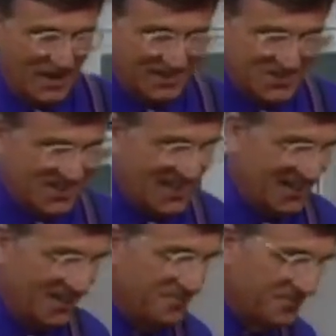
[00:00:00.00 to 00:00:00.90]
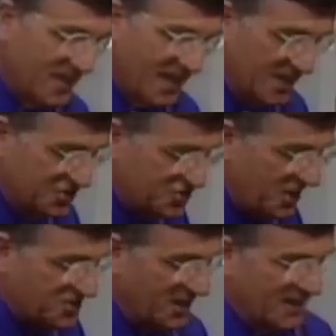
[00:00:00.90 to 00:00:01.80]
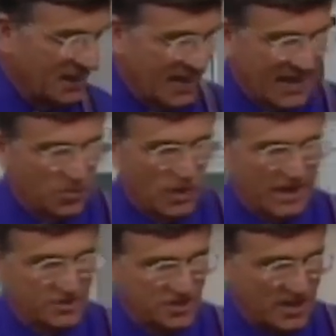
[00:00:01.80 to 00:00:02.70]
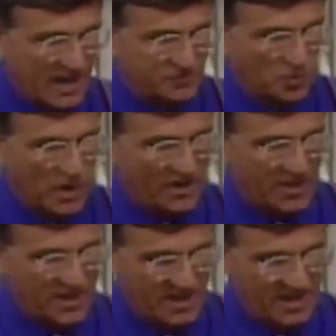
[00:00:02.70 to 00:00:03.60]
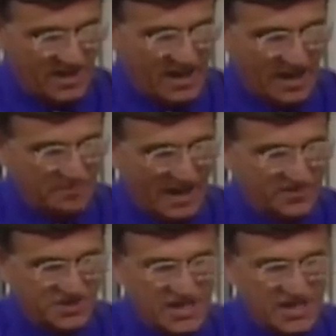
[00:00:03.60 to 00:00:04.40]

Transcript: mix together is just a little egg white. You don't have to worry about the